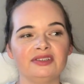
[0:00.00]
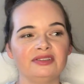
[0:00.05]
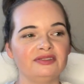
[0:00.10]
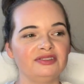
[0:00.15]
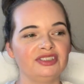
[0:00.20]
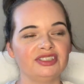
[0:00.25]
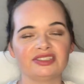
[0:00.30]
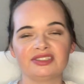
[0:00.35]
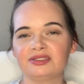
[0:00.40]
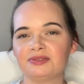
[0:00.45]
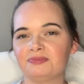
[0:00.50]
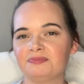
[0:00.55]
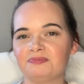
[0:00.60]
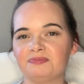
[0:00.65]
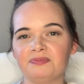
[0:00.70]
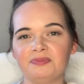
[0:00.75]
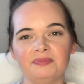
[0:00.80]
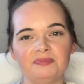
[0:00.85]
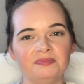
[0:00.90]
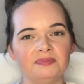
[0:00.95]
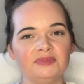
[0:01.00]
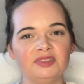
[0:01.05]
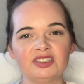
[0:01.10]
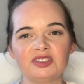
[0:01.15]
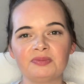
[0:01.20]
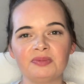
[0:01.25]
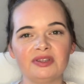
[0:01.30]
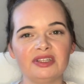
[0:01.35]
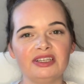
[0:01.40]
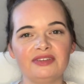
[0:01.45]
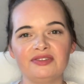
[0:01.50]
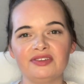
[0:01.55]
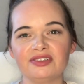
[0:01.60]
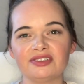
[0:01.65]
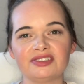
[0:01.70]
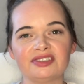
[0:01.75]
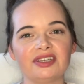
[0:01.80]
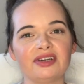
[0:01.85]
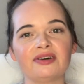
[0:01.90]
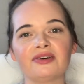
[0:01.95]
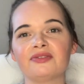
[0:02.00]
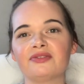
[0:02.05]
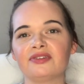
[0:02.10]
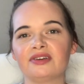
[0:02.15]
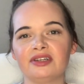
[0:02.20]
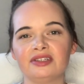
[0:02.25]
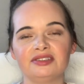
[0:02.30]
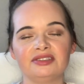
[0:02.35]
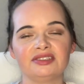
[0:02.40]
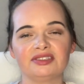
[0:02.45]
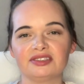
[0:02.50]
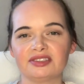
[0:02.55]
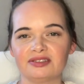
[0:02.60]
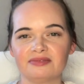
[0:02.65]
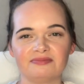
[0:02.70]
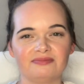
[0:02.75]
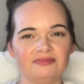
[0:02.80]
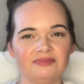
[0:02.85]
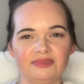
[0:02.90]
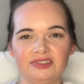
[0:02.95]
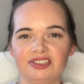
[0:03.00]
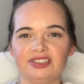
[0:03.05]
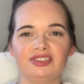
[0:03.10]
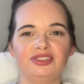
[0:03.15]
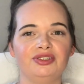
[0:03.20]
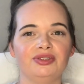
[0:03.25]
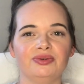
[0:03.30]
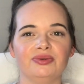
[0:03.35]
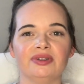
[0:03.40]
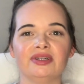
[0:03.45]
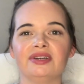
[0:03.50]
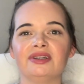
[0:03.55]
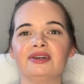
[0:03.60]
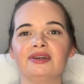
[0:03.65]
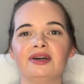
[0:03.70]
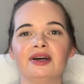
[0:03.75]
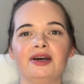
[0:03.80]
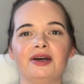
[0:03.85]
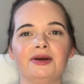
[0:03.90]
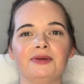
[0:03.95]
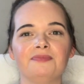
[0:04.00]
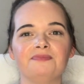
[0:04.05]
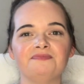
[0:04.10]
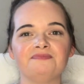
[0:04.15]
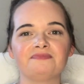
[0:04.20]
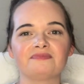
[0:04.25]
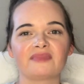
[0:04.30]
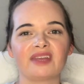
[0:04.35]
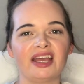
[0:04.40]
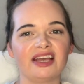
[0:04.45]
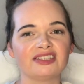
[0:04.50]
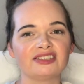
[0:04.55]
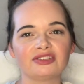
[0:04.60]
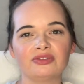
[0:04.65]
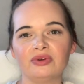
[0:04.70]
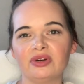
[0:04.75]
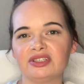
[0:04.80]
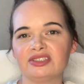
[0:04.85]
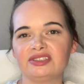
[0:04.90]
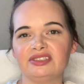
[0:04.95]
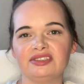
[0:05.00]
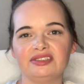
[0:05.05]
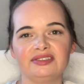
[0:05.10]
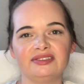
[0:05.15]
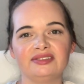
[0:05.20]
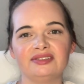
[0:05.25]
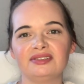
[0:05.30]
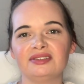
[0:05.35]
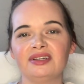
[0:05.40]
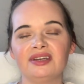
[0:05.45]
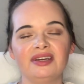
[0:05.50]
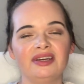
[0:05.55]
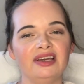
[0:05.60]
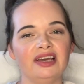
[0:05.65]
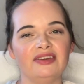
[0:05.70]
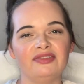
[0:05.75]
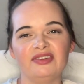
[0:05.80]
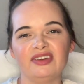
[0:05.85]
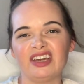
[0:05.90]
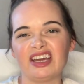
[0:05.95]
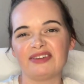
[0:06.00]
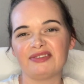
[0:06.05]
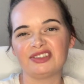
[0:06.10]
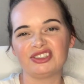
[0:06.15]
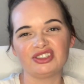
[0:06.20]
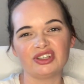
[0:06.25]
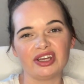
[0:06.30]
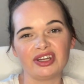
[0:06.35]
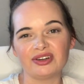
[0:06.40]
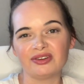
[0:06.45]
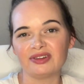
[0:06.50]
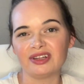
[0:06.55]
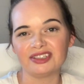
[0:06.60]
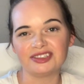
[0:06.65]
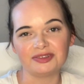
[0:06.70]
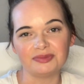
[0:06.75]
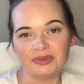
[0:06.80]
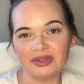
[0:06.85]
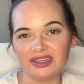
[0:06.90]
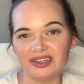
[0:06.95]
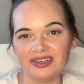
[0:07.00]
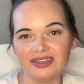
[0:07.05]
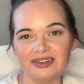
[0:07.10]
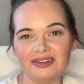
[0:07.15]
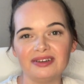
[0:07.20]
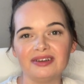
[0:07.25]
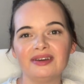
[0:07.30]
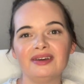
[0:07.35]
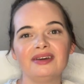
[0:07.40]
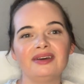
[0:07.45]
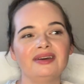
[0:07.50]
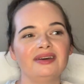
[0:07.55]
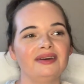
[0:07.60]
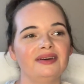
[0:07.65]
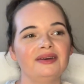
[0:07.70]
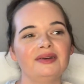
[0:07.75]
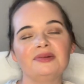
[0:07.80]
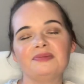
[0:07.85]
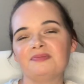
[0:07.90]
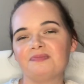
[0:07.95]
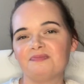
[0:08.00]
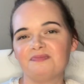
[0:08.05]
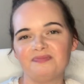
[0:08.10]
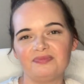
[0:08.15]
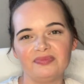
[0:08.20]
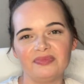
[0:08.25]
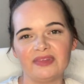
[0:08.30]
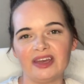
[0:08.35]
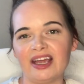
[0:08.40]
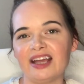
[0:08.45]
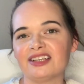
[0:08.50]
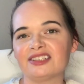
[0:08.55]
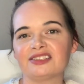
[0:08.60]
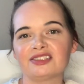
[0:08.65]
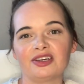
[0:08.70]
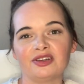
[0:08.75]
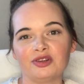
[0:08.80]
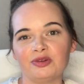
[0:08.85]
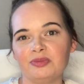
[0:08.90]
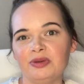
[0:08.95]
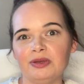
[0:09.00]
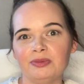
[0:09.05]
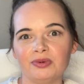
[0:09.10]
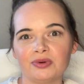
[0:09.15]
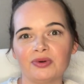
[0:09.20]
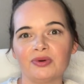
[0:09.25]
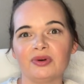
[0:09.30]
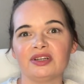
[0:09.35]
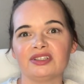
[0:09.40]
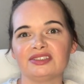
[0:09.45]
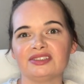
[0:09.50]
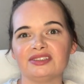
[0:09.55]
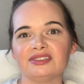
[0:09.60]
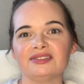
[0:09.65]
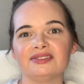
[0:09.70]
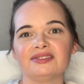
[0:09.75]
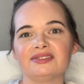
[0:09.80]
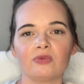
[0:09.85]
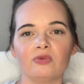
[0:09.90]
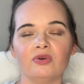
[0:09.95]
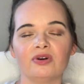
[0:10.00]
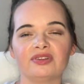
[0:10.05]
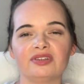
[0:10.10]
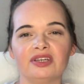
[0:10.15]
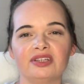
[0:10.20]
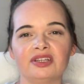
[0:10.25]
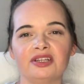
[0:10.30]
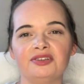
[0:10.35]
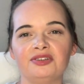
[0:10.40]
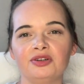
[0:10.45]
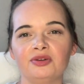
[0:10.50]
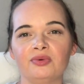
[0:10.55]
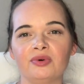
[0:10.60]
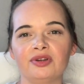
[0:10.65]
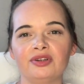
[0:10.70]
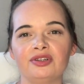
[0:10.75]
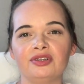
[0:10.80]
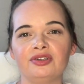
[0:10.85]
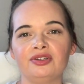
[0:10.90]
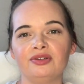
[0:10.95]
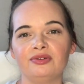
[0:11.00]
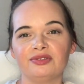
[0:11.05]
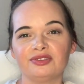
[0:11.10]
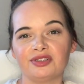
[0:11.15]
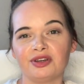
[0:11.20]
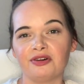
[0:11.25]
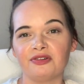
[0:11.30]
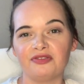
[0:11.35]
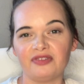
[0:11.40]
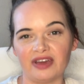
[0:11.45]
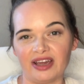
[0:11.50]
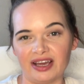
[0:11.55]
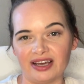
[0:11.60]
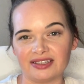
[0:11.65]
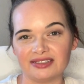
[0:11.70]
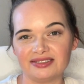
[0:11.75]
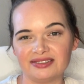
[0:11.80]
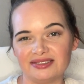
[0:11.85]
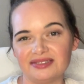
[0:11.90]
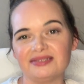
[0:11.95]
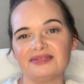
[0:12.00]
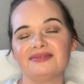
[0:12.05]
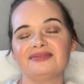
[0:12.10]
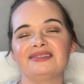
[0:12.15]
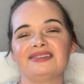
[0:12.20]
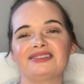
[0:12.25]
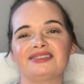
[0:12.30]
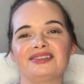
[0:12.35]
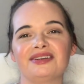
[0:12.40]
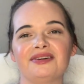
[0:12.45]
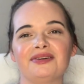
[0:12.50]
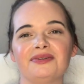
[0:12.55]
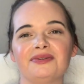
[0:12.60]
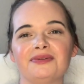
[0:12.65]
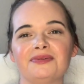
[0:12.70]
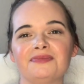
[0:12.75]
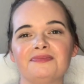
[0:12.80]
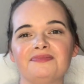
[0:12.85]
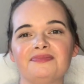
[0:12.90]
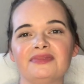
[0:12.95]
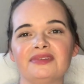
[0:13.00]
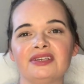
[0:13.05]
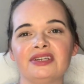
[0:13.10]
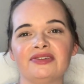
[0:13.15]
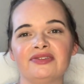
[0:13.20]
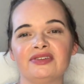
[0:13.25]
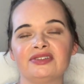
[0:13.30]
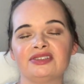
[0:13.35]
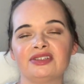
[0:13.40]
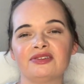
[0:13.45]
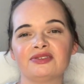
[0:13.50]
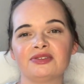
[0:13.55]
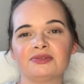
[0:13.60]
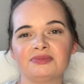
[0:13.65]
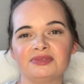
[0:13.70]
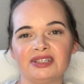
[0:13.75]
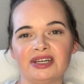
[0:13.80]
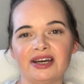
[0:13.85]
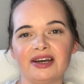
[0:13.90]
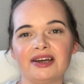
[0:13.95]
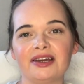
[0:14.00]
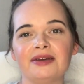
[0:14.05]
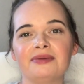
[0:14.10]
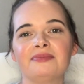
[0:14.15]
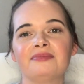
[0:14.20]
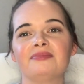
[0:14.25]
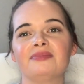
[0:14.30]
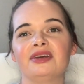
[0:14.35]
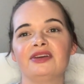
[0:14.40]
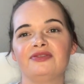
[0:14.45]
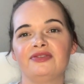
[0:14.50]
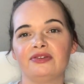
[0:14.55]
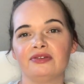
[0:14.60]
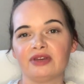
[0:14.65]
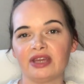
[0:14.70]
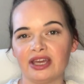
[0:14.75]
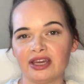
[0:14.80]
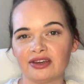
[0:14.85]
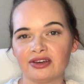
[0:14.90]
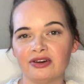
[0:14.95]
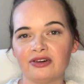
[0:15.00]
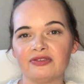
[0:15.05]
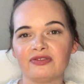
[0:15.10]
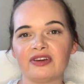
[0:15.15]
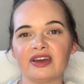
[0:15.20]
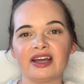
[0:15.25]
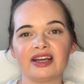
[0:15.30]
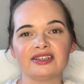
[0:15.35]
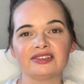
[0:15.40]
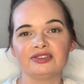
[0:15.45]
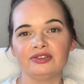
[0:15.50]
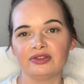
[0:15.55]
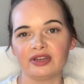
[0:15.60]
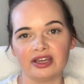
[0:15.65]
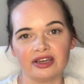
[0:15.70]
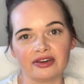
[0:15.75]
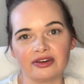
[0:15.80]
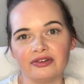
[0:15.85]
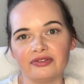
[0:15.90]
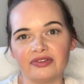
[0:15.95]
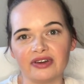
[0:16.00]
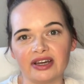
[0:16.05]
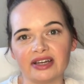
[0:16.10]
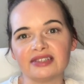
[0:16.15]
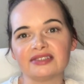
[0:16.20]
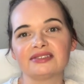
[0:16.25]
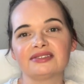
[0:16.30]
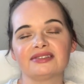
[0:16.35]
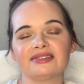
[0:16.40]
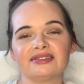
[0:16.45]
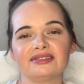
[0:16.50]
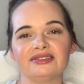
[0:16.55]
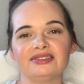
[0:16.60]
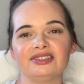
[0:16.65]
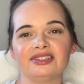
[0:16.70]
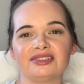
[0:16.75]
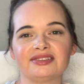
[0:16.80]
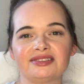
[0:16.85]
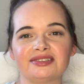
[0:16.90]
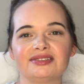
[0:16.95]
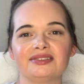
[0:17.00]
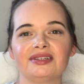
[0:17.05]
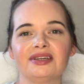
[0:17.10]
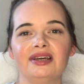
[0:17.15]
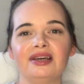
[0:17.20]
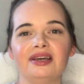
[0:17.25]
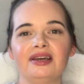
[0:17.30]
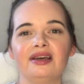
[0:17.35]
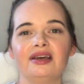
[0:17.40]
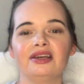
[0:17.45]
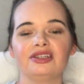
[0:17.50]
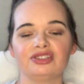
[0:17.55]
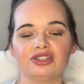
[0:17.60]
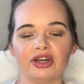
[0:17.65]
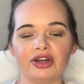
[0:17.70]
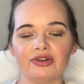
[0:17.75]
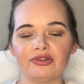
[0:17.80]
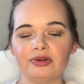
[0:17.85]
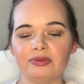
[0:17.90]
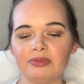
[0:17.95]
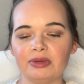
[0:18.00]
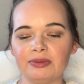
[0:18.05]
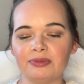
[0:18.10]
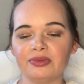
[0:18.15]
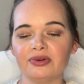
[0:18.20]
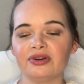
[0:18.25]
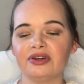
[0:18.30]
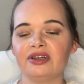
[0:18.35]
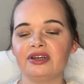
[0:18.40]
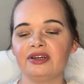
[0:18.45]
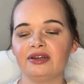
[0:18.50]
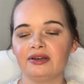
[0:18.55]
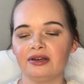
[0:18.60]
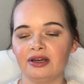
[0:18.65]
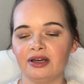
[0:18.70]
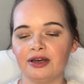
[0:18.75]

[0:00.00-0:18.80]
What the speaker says: Just believe in yourself and just do it. Ask questions. If you have a trainer that's mean, ask other people questions. One thing they do want you to do is go fast. So give yourself some time. If you can't go fast, you can't go fast. Just try to remember it.